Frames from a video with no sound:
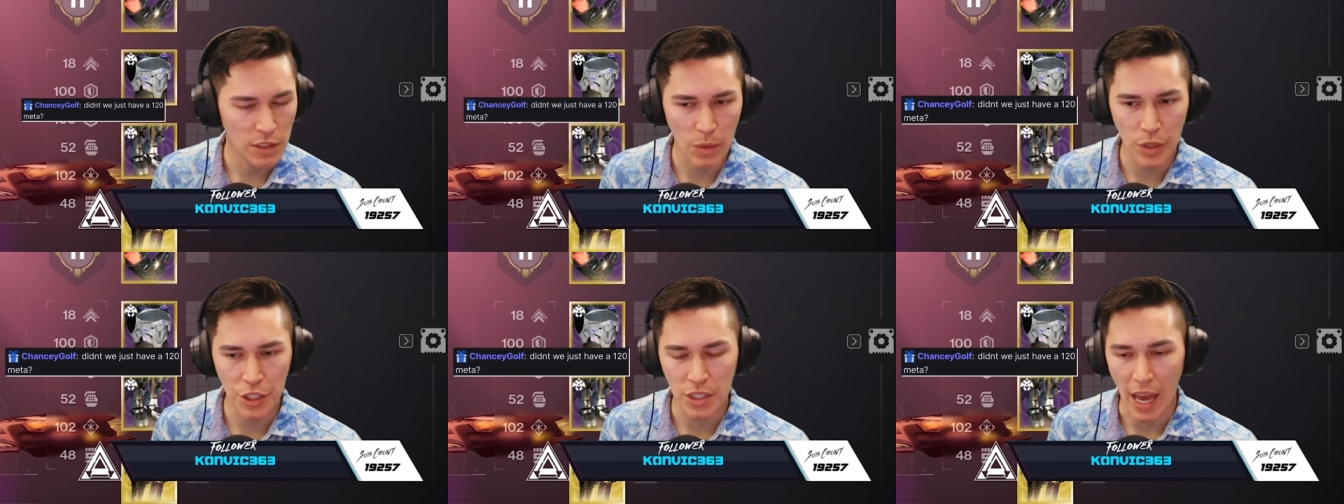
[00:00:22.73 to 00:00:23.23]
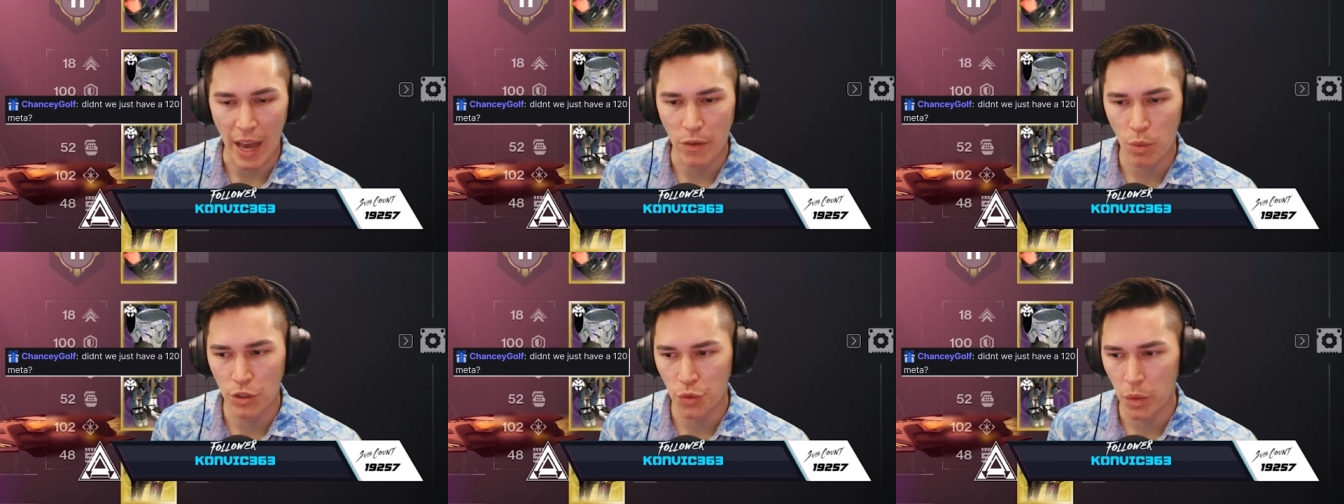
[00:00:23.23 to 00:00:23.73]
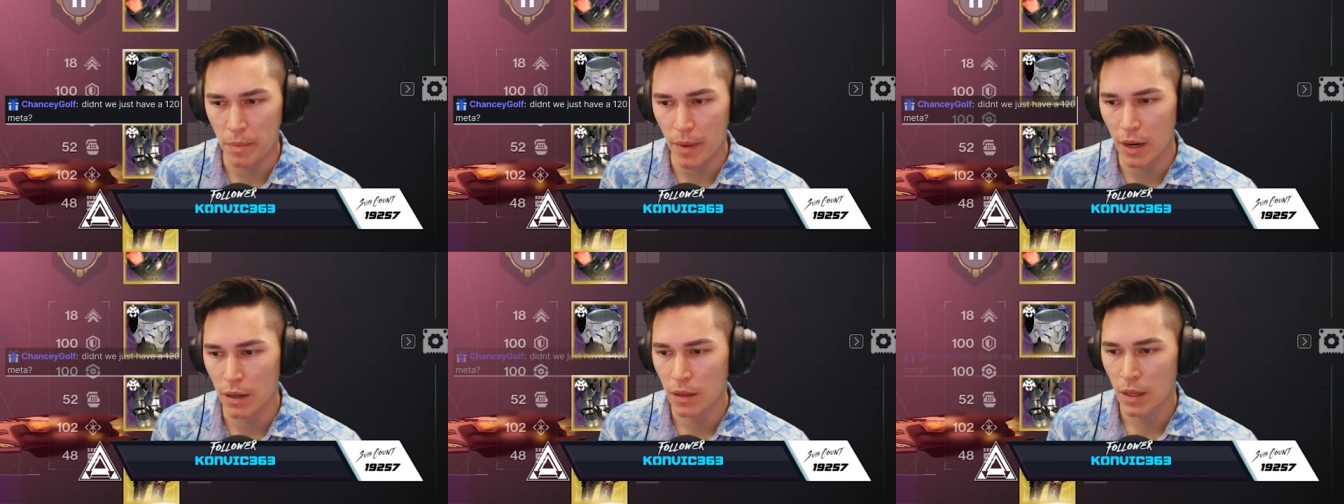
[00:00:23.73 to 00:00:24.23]
Didn't we just have a 120
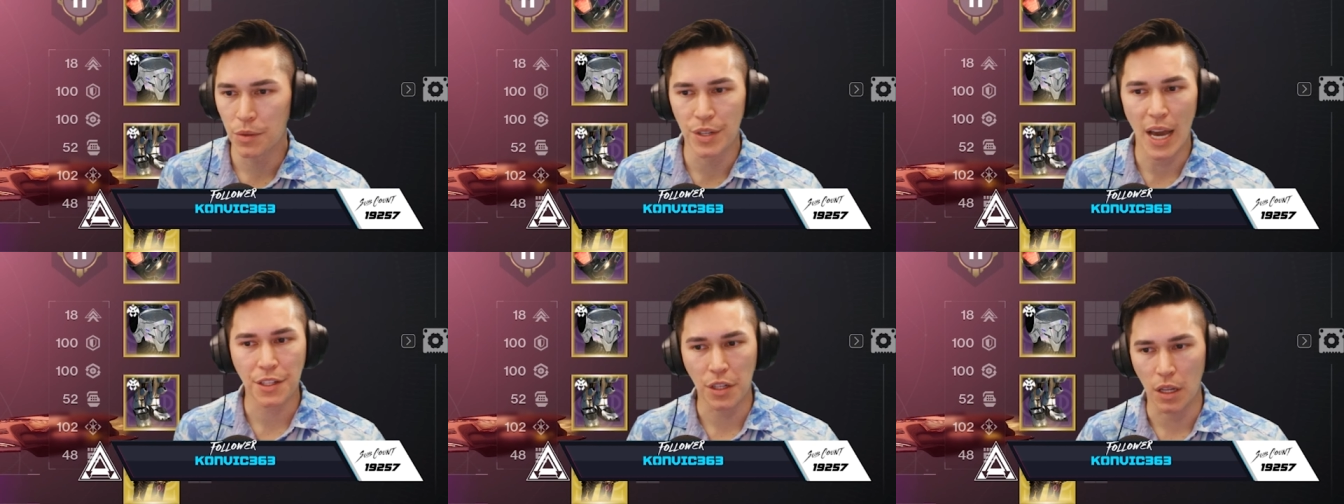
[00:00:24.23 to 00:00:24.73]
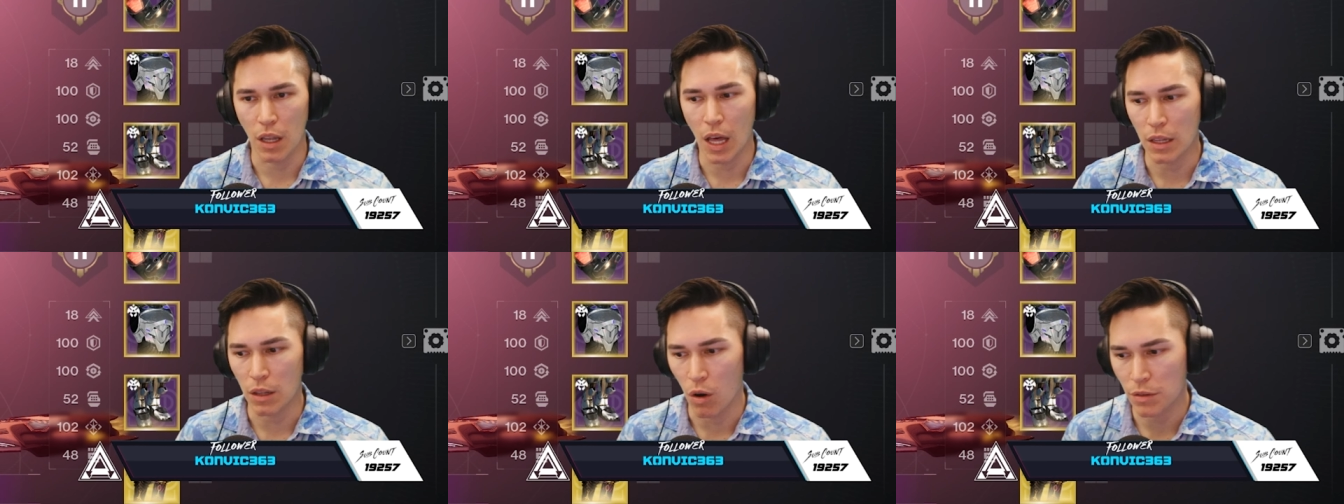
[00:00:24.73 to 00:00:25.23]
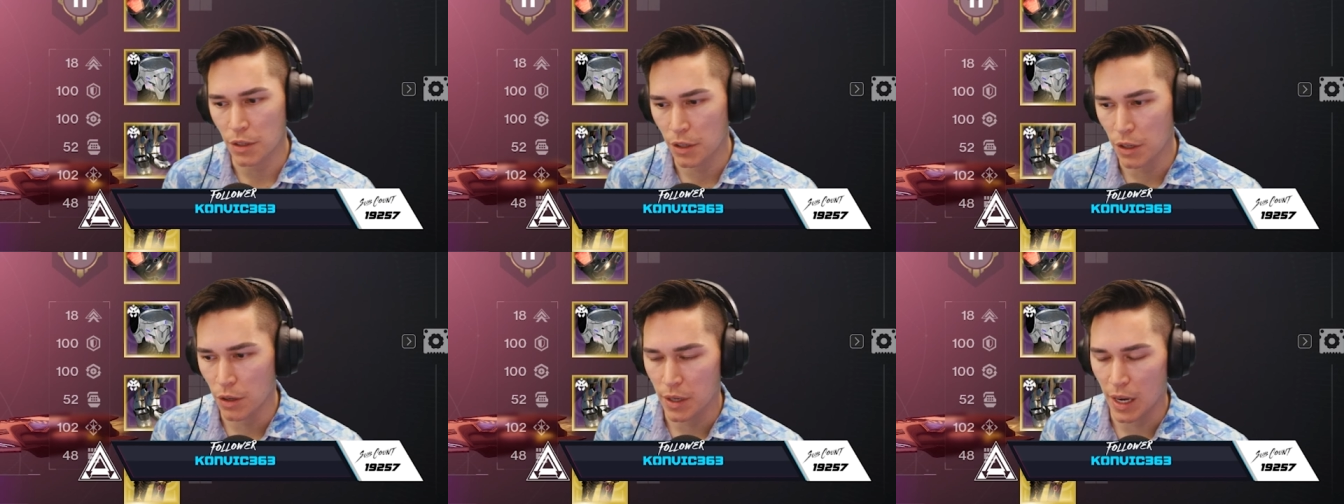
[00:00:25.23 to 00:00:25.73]
meta? It was actually a lot longer
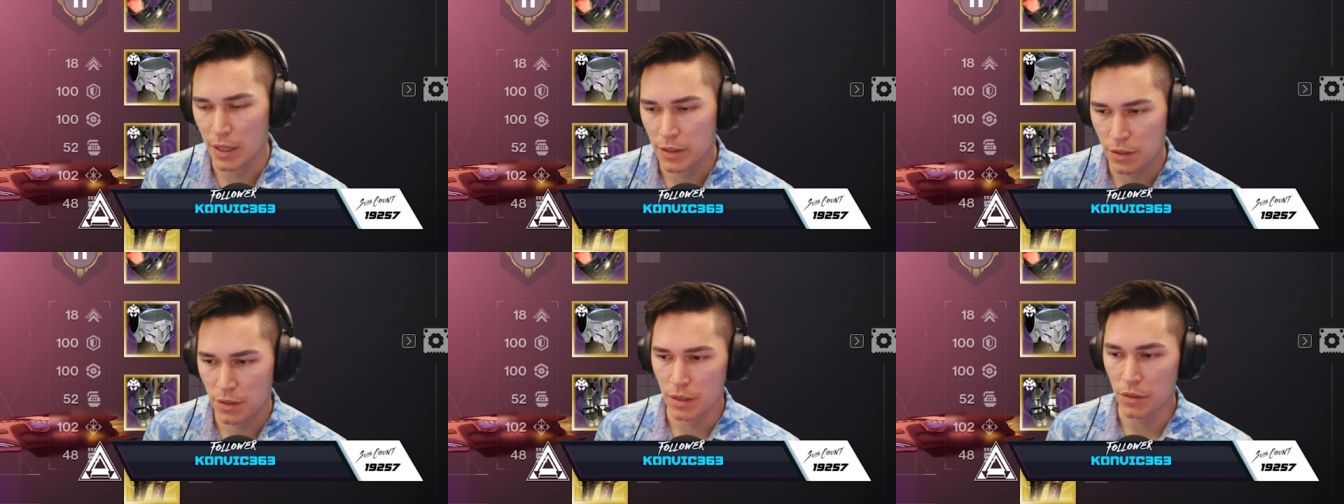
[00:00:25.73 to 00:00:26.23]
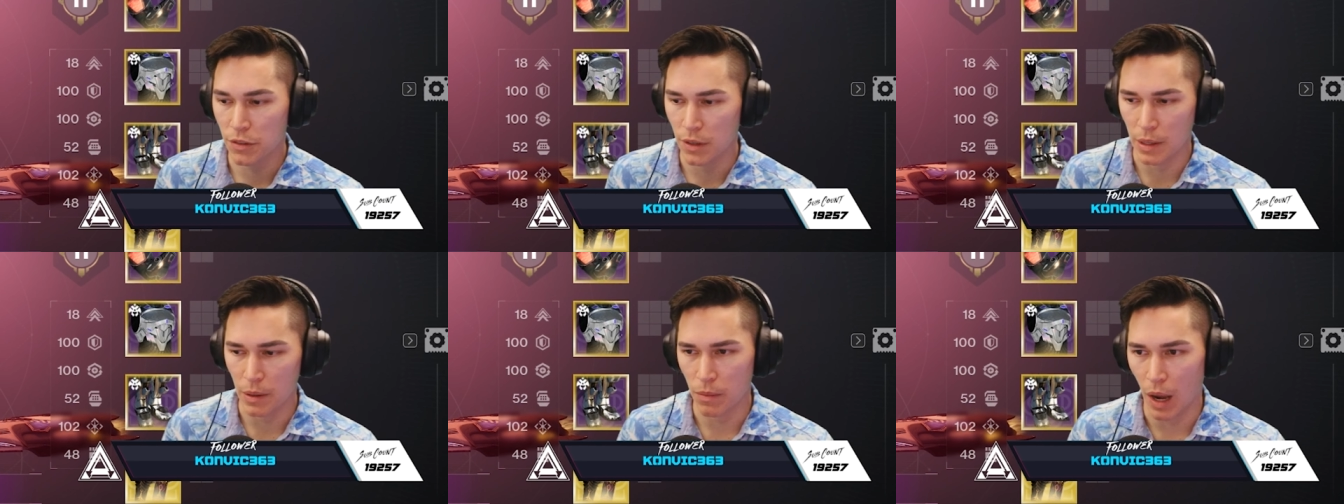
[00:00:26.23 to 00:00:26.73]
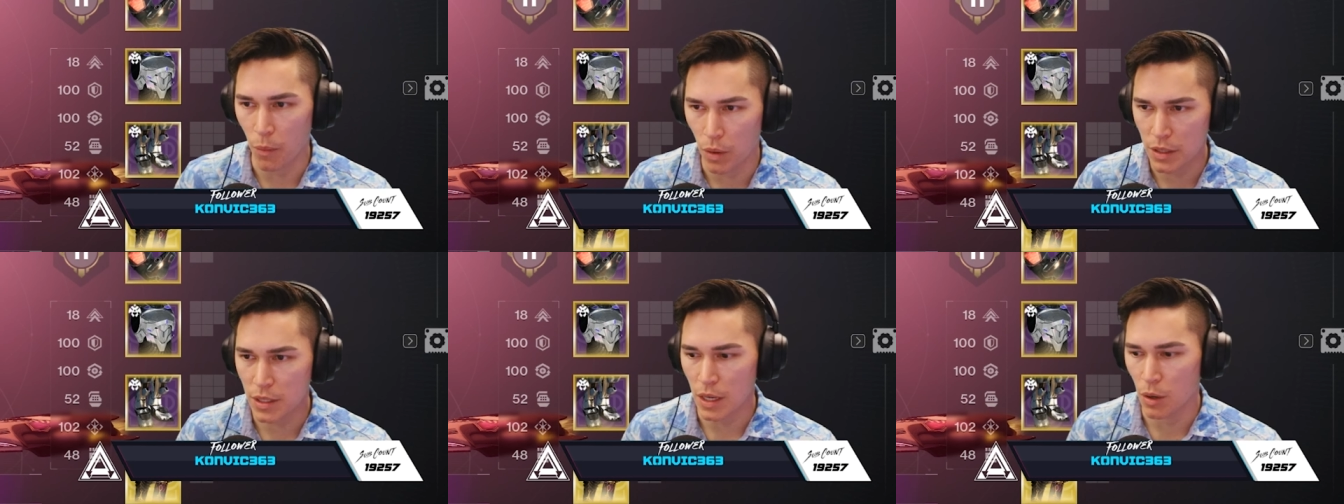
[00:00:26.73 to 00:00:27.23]
ago, guys. I
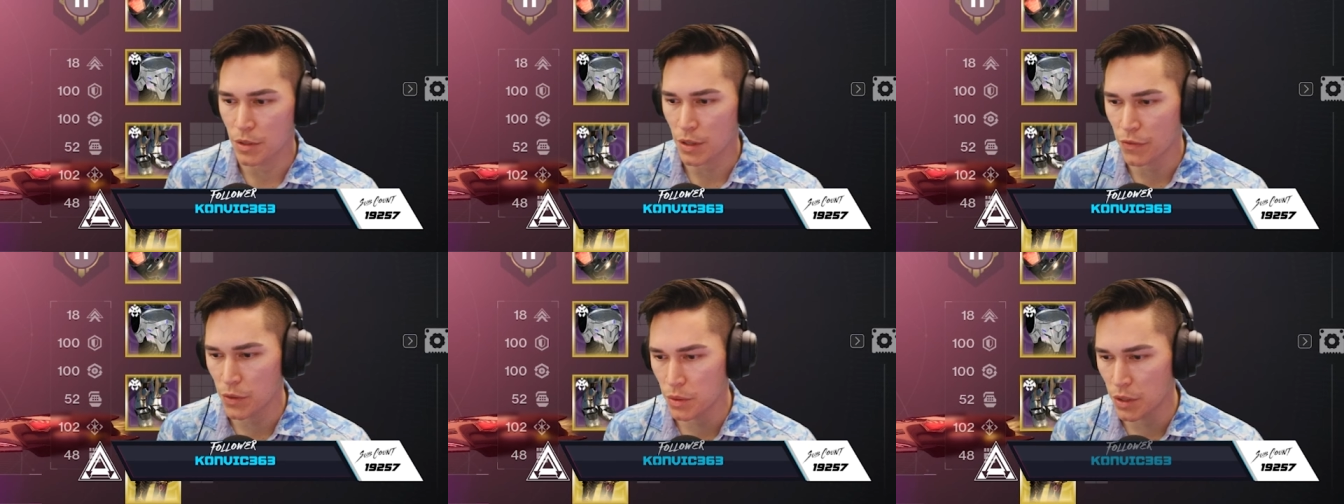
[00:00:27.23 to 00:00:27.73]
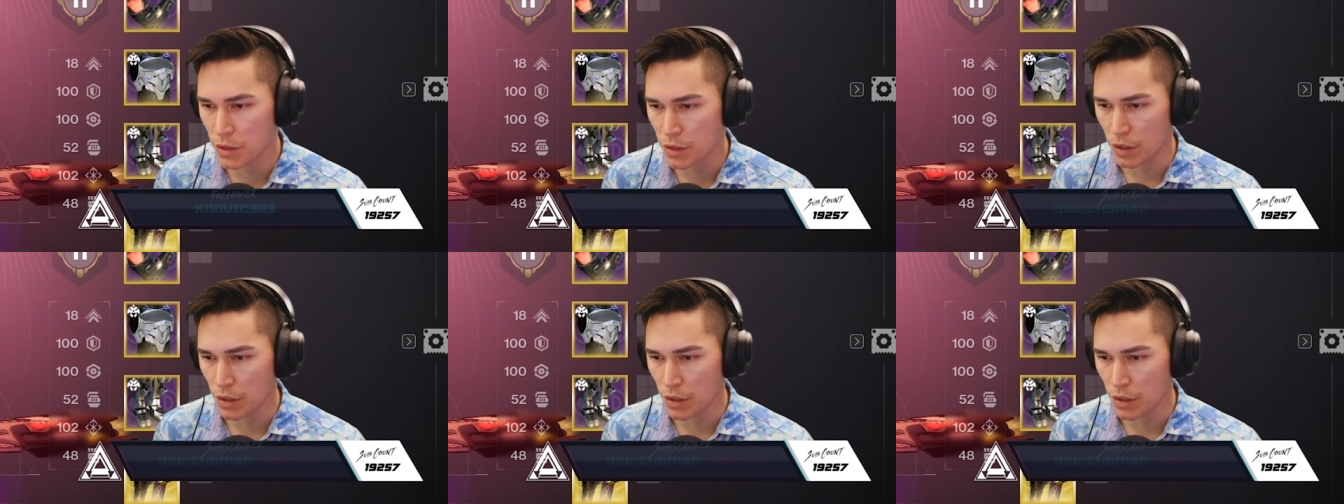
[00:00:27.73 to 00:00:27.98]
want to say almost a few years